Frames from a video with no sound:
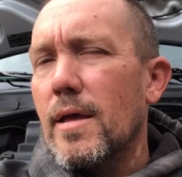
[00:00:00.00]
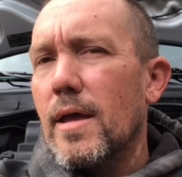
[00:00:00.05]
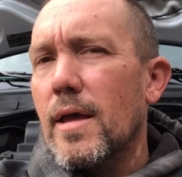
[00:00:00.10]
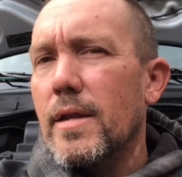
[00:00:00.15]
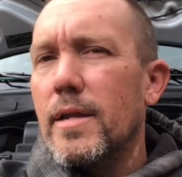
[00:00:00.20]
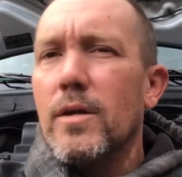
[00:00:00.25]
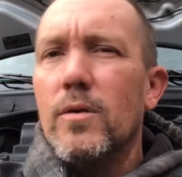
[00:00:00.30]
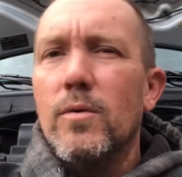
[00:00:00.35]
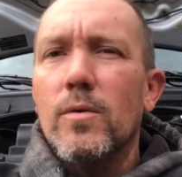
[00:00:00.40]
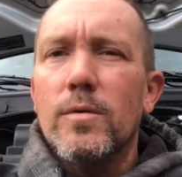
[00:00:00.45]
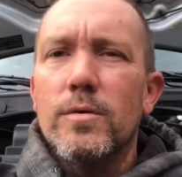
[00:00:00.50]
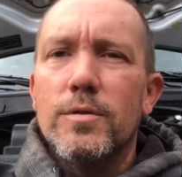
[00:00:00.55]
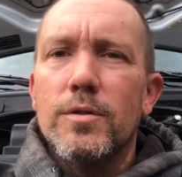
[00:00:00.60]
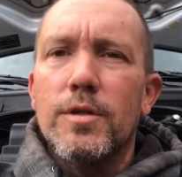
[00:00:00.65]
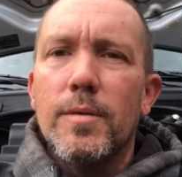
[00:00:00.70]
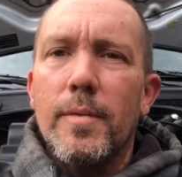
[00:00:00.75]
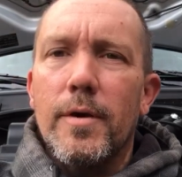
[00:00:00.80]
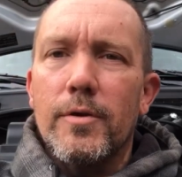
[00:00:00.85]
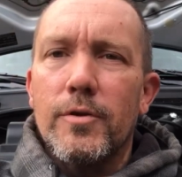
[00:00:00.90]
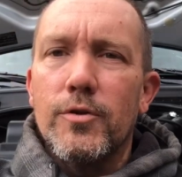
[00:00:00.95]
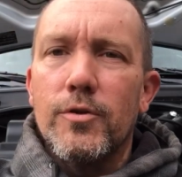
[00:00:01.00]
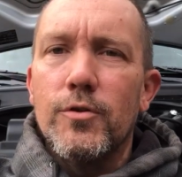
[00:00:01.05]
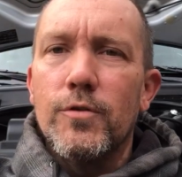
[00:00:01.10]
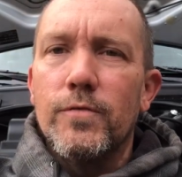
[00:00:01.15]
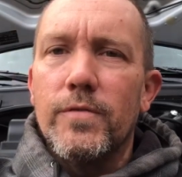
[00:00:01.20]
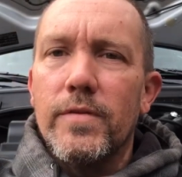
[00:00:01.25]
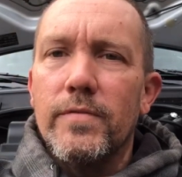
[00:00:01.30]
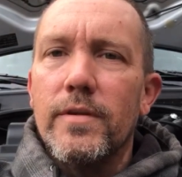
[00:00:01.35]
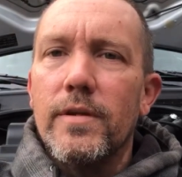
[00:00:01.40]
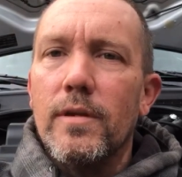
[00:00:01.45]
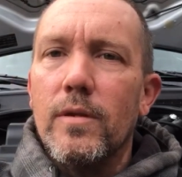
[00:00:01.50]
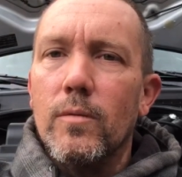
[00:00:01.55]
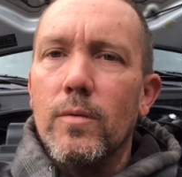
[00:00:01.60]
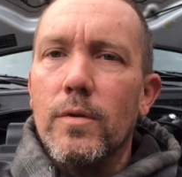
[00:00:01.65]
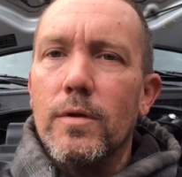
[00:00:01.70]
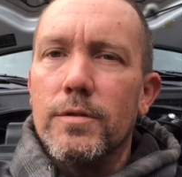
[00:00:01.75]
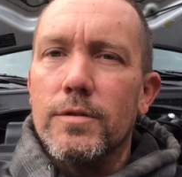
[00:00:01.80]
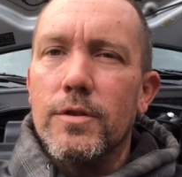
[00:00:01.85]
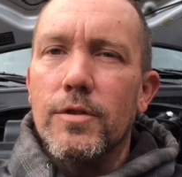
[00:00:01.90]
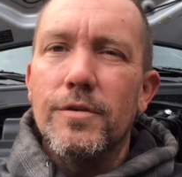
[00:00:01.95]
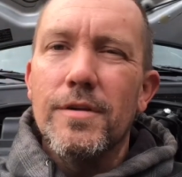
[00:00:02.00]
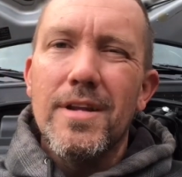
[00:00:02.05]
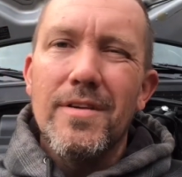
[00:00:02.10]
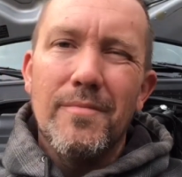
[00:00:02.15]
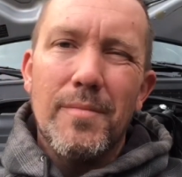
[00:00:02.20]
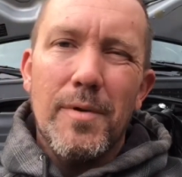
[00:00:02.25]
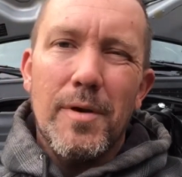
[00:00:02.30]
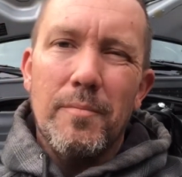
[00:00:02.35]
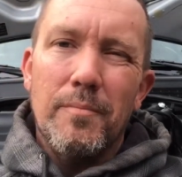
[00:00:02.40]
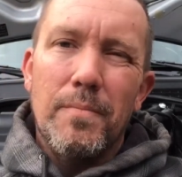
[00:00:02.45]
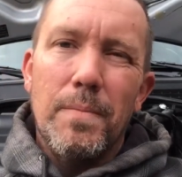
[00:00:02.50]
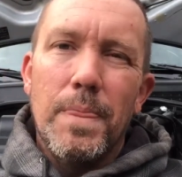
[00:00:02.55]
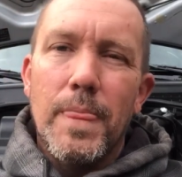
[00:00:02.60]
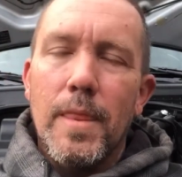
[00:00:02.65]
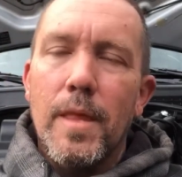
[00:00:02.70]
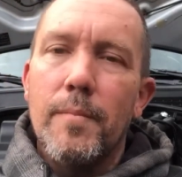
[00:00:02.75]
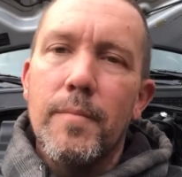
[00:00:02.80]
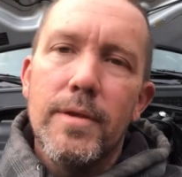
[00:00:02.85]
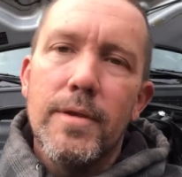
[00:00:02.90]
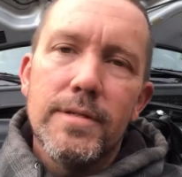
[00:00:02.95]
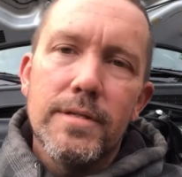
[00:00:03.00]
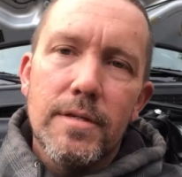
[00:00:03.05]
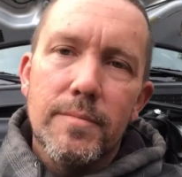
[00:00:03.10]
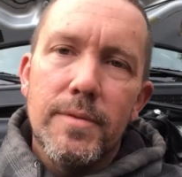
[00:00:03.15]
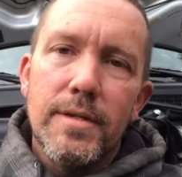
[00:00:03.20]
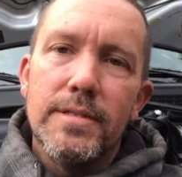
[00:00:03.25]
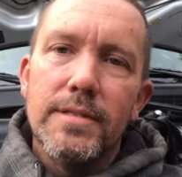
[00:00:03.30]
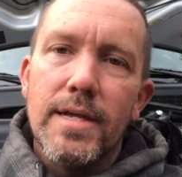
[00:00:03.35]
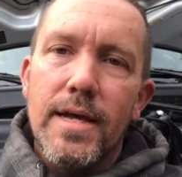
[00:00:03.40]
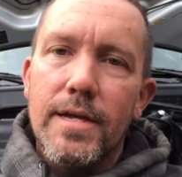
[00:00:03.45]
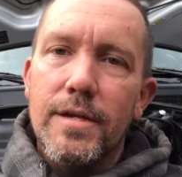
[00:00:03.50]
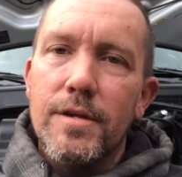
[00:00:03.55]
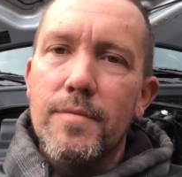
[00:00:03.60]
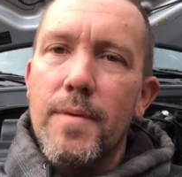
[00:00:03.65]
and he quotes you at about 250 to the wheel. So you're gonna have about, I mean, it's not gonna be exact.